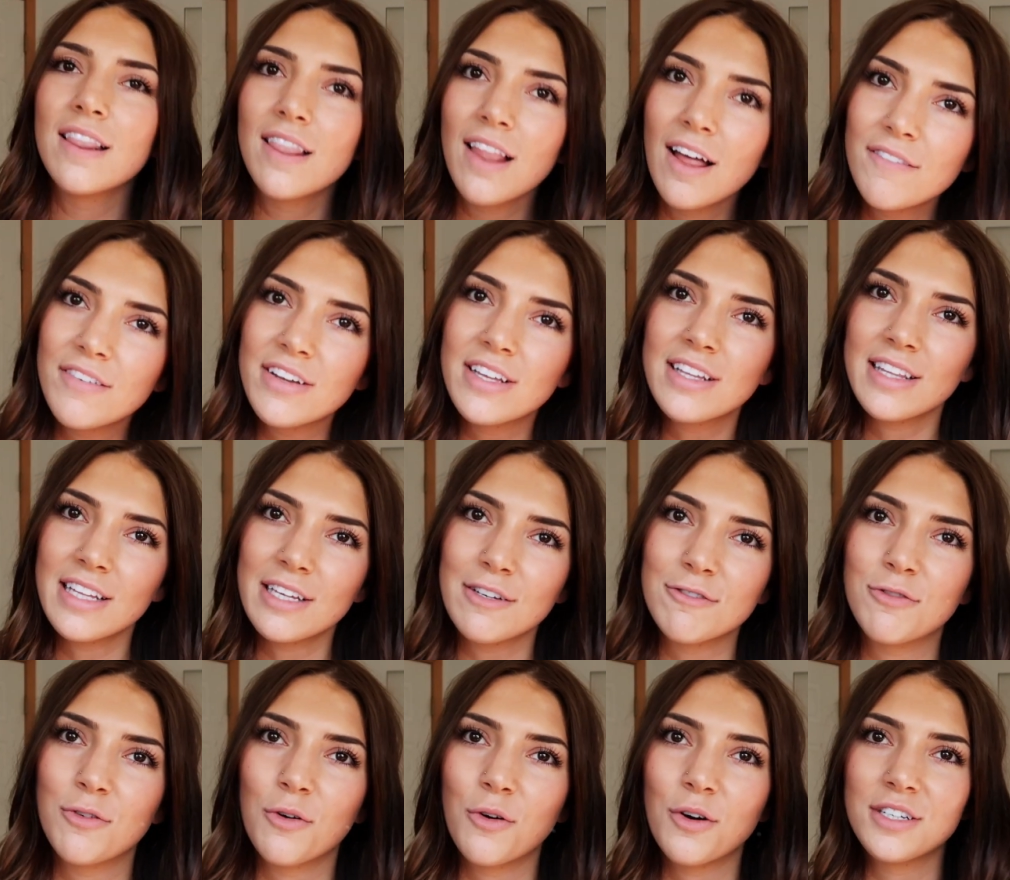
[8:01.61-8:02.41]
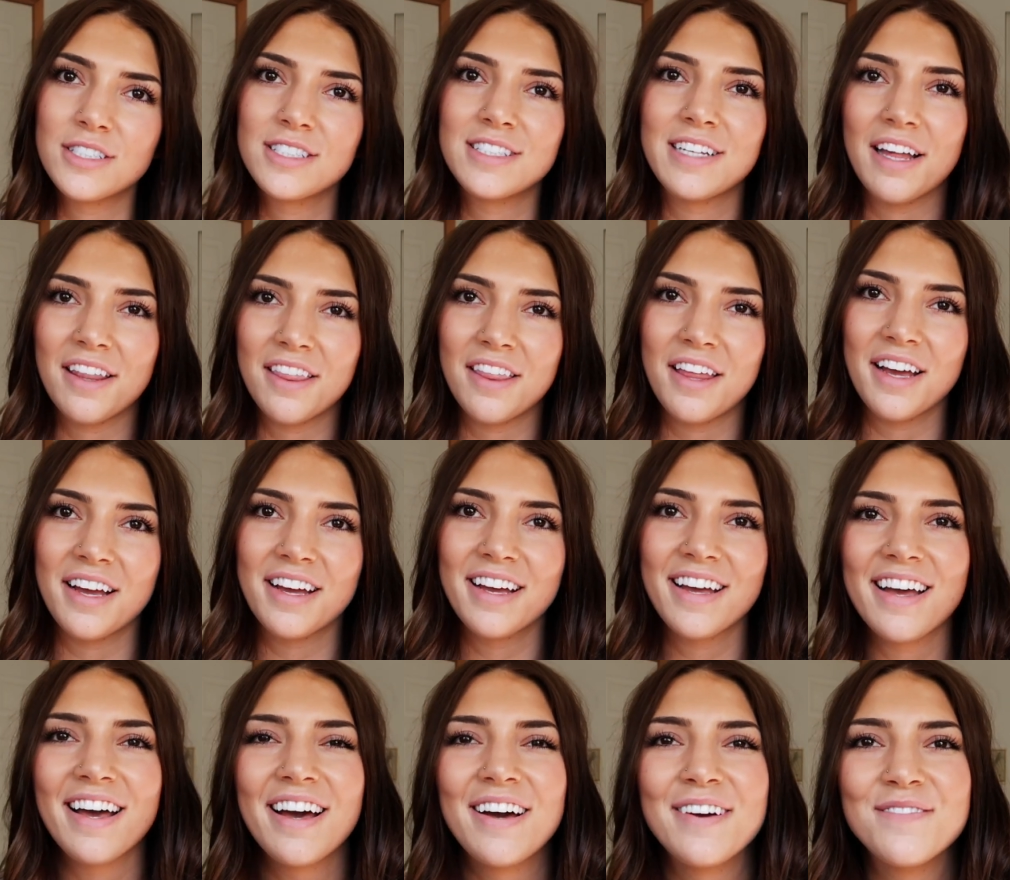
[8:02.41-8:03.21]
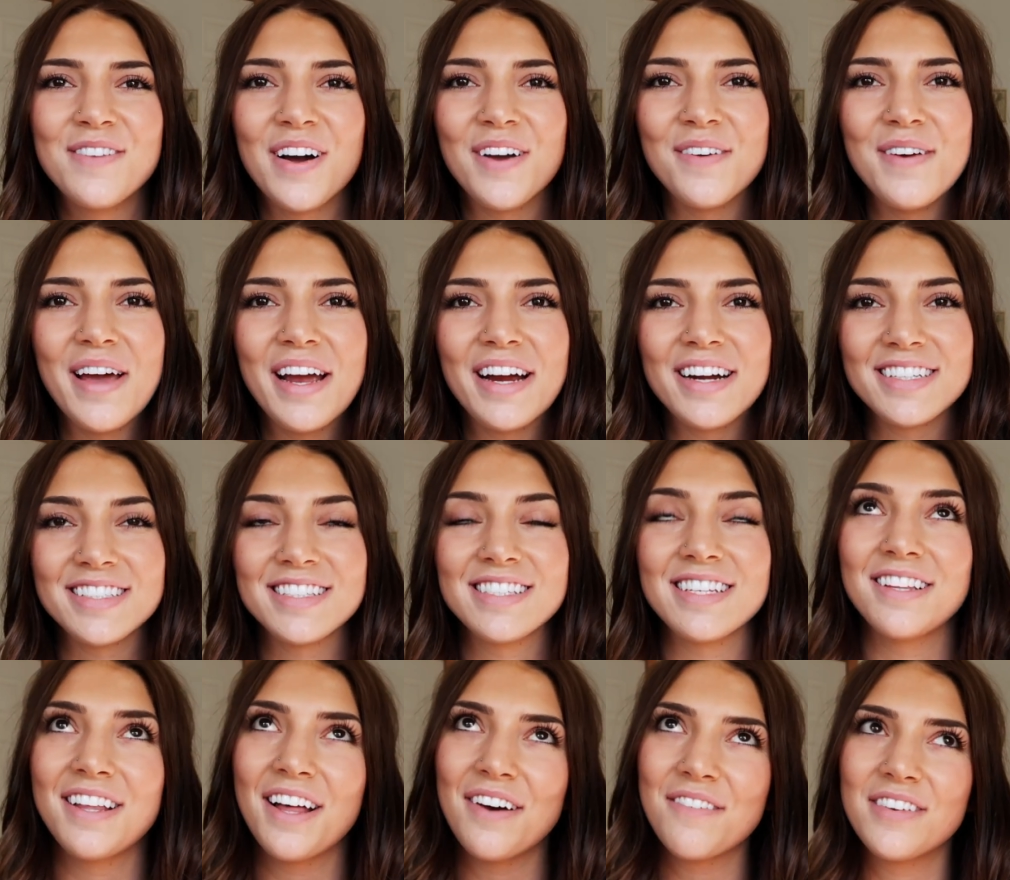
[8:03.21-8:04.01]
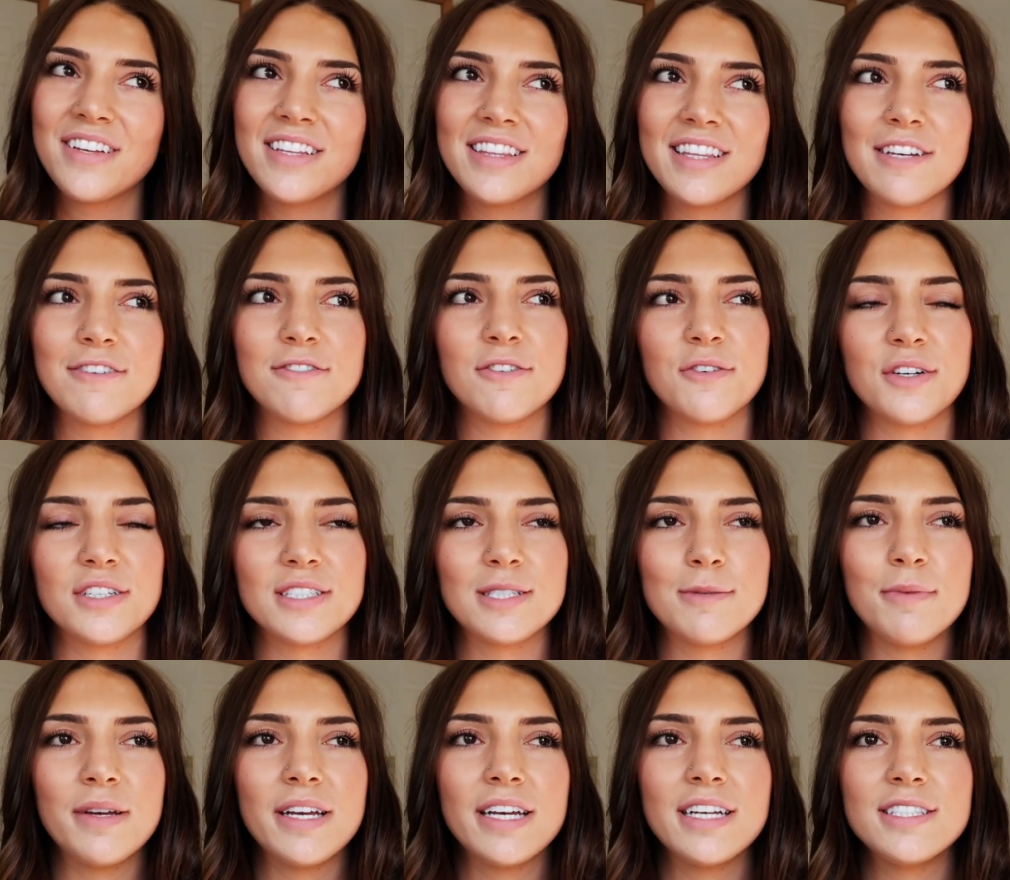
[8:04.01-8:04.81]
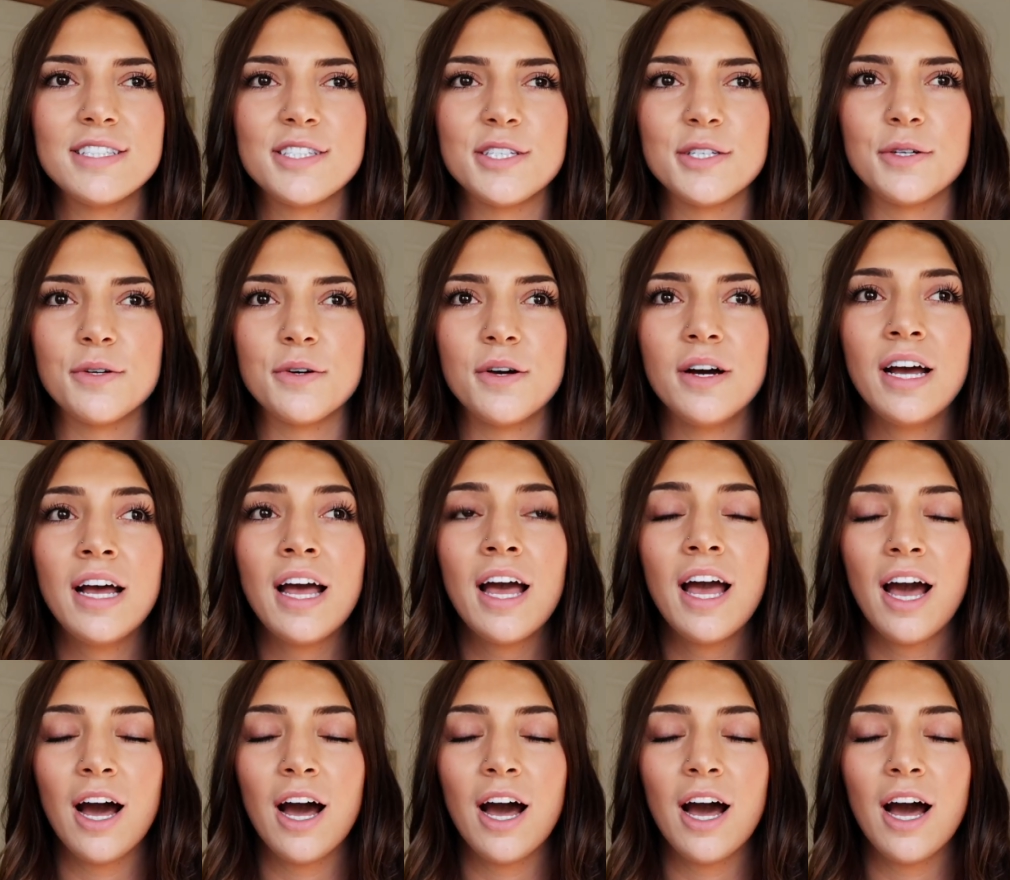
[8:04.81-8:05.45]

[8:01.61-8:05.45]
lovingly forced, I think. My parents lovingly forced me into